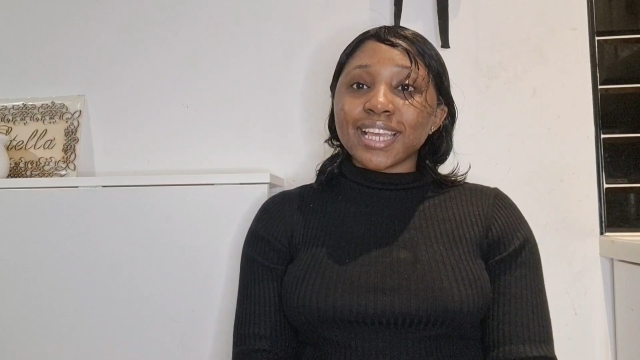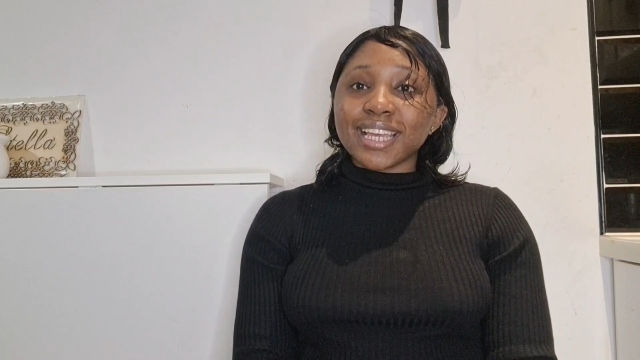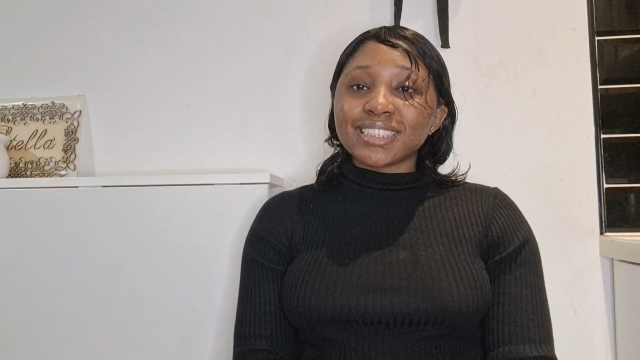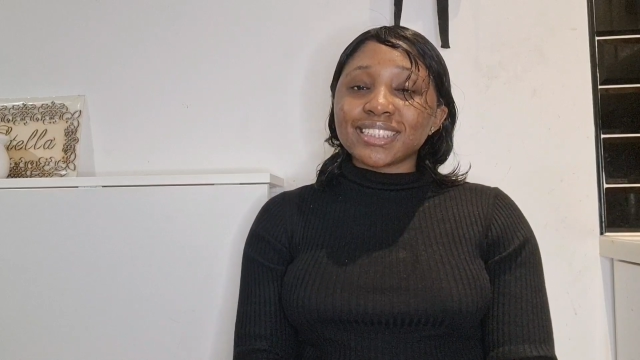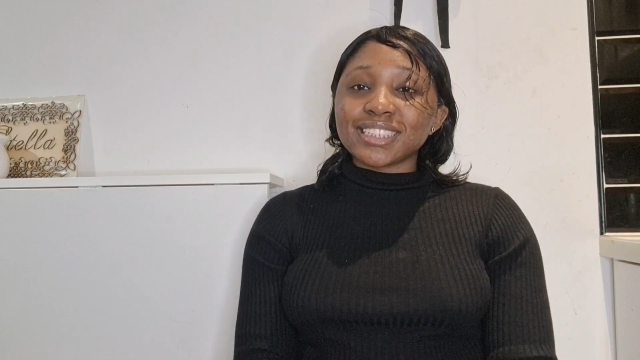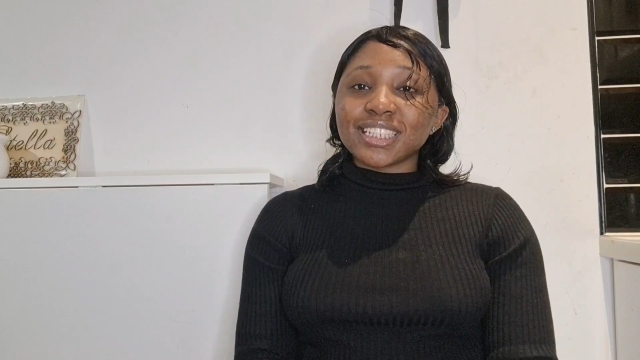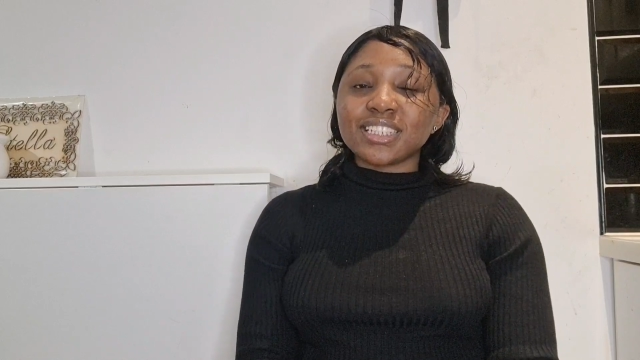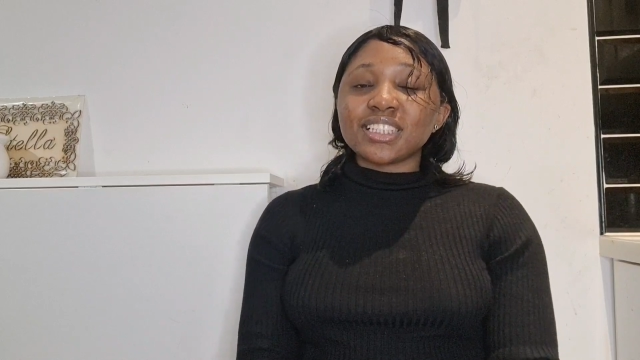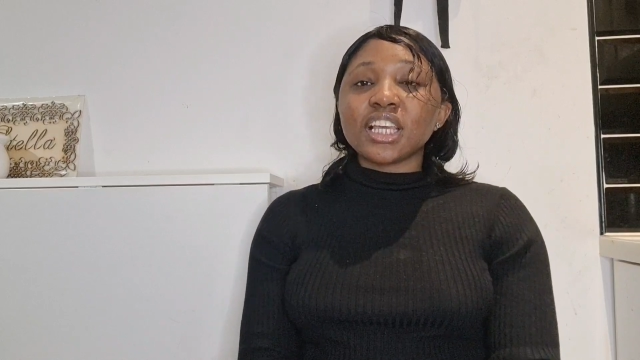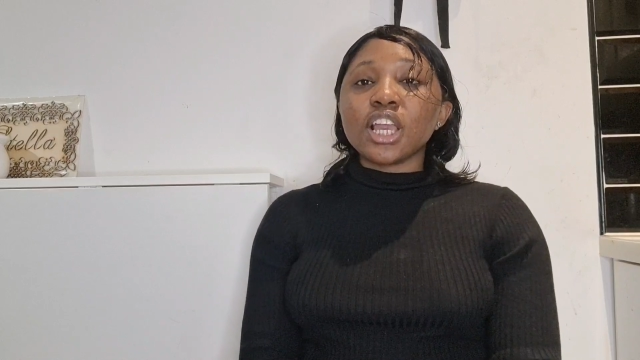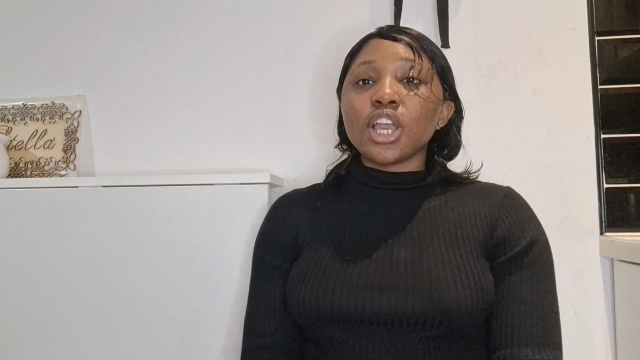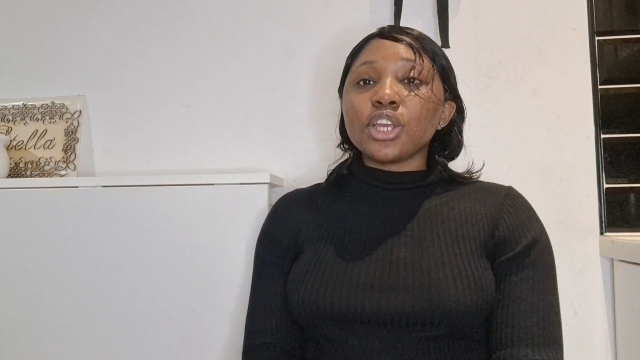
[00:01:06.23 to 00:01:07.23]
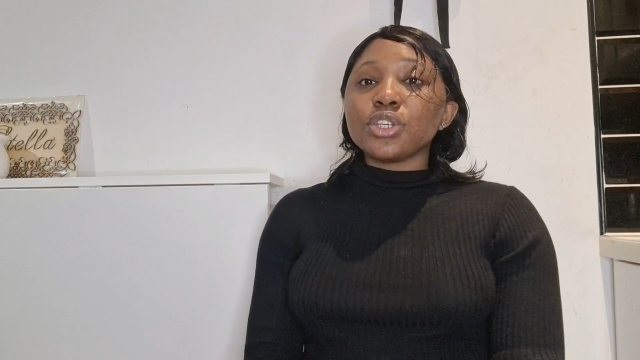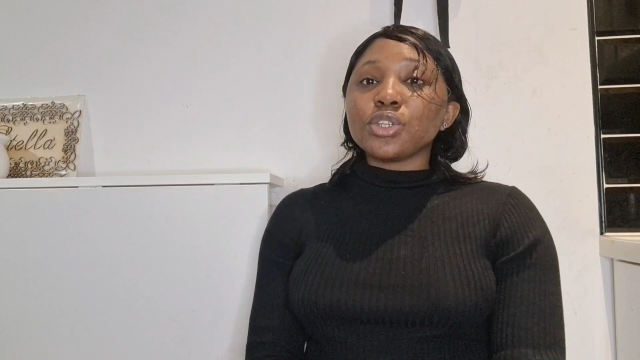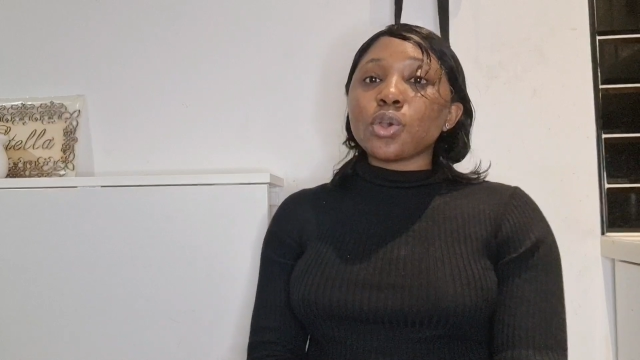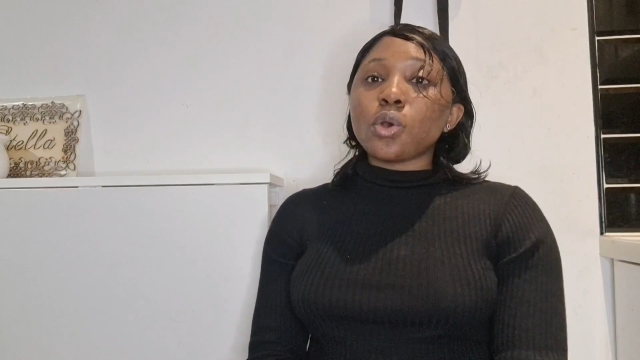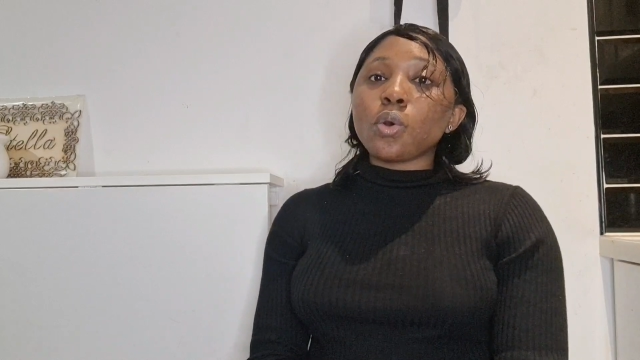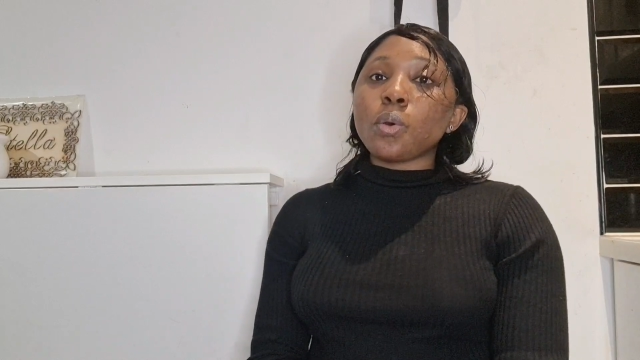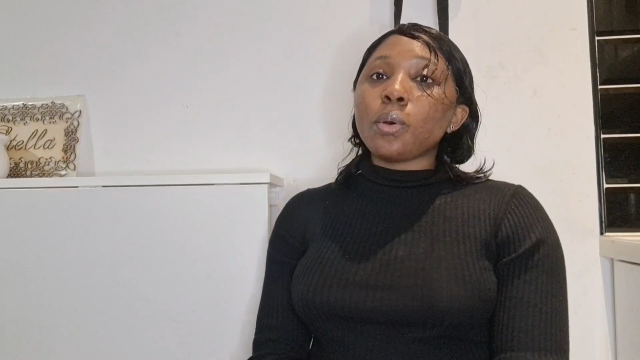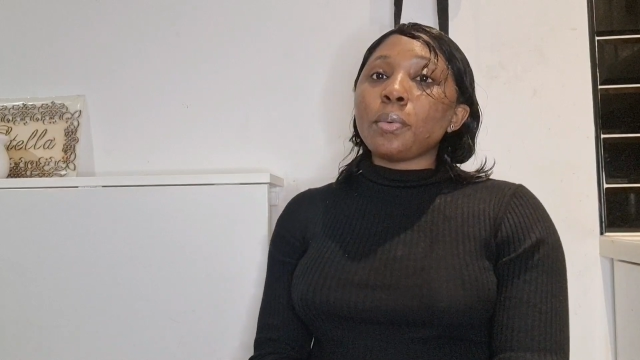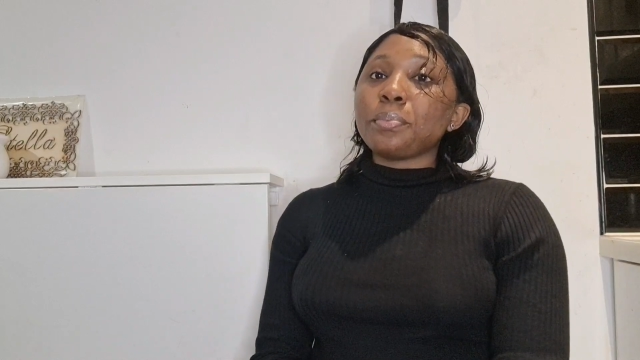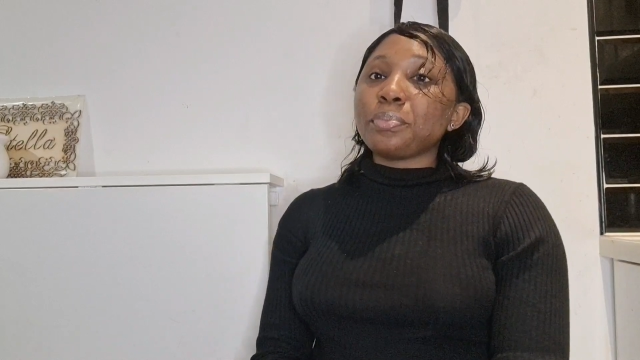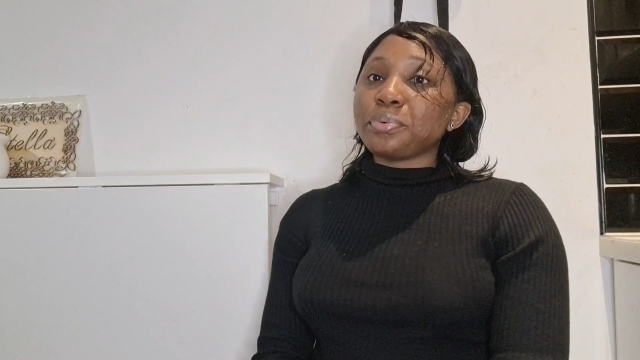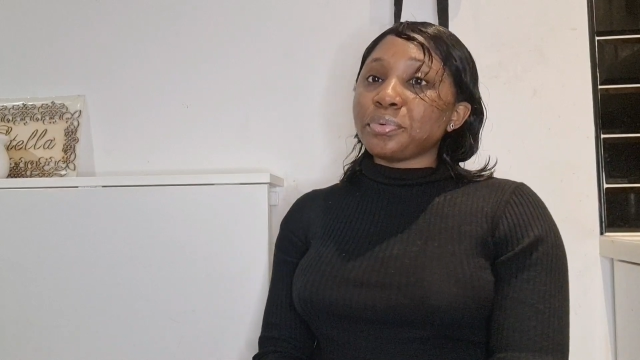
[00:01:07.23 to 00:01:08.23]
getting your
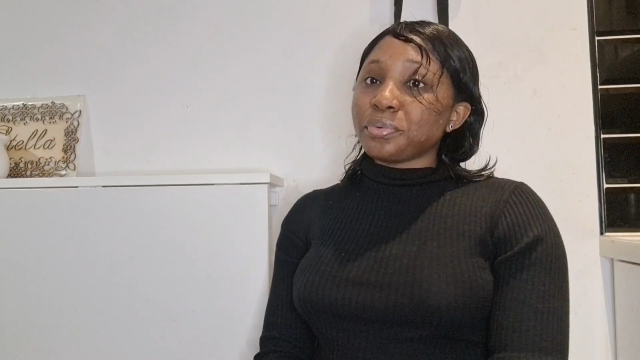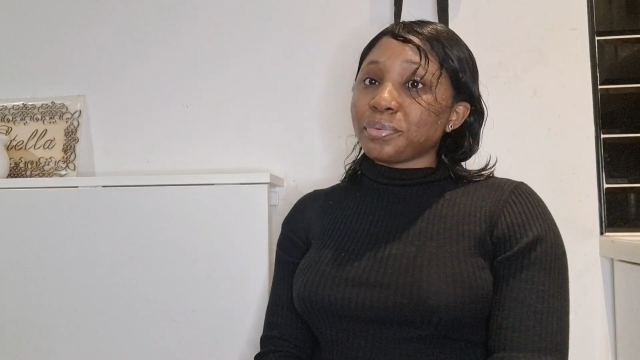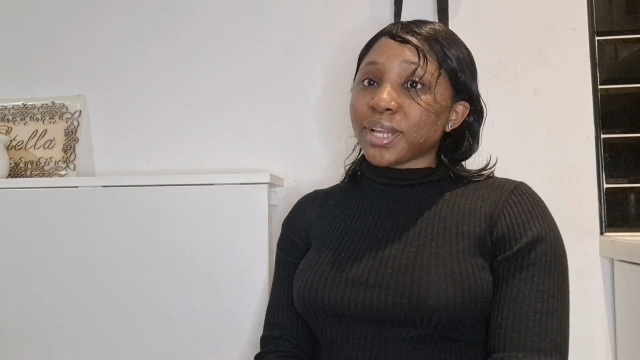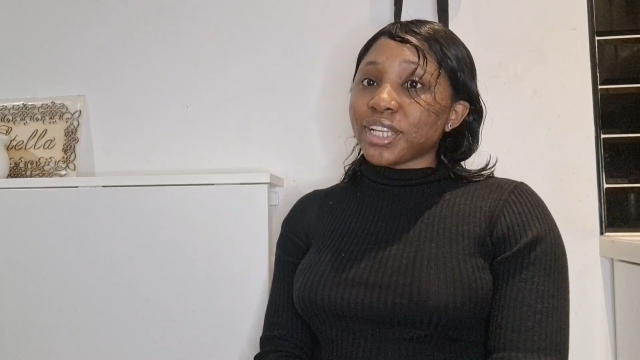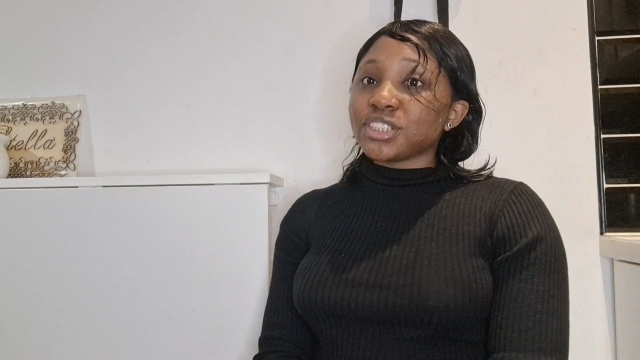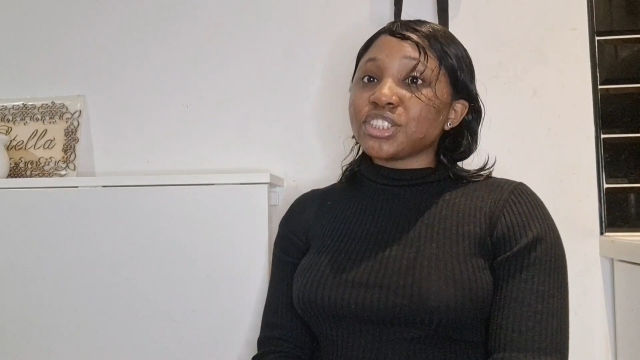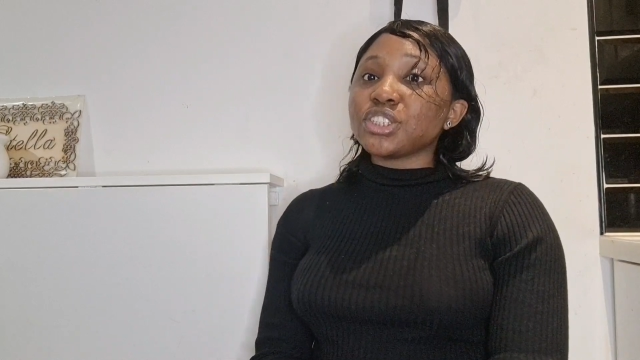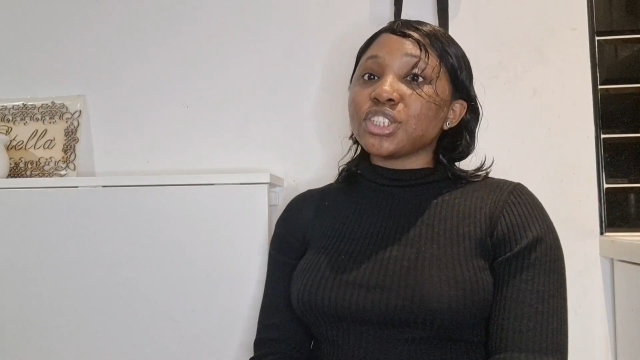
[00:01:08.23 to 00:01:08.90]
pre-reg